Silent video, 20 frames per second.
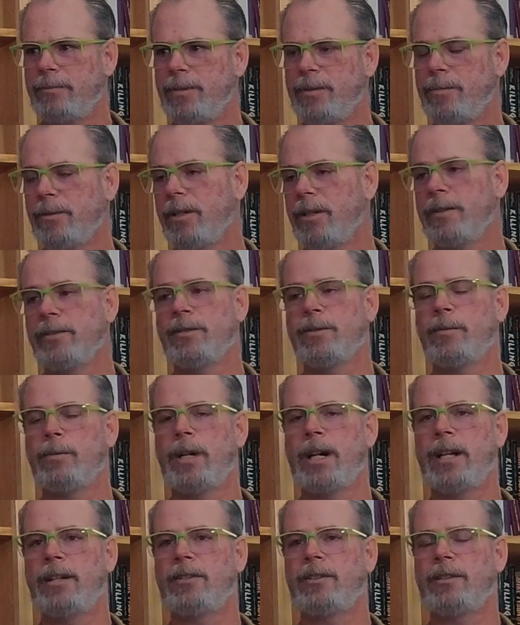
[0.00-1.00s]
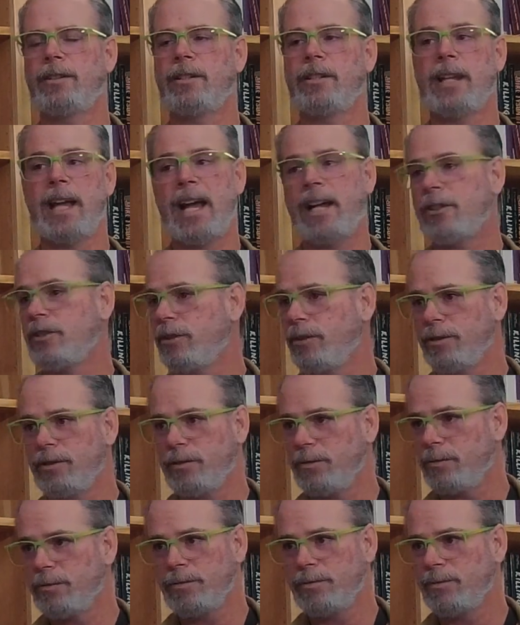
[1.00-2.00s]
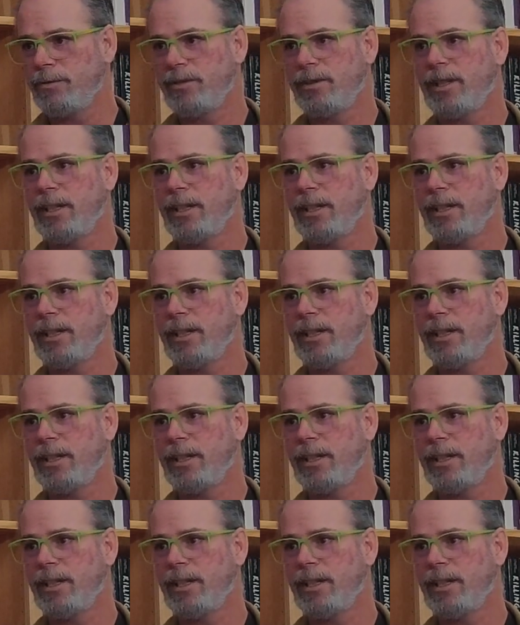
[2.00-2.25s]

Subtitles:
People also watch the national news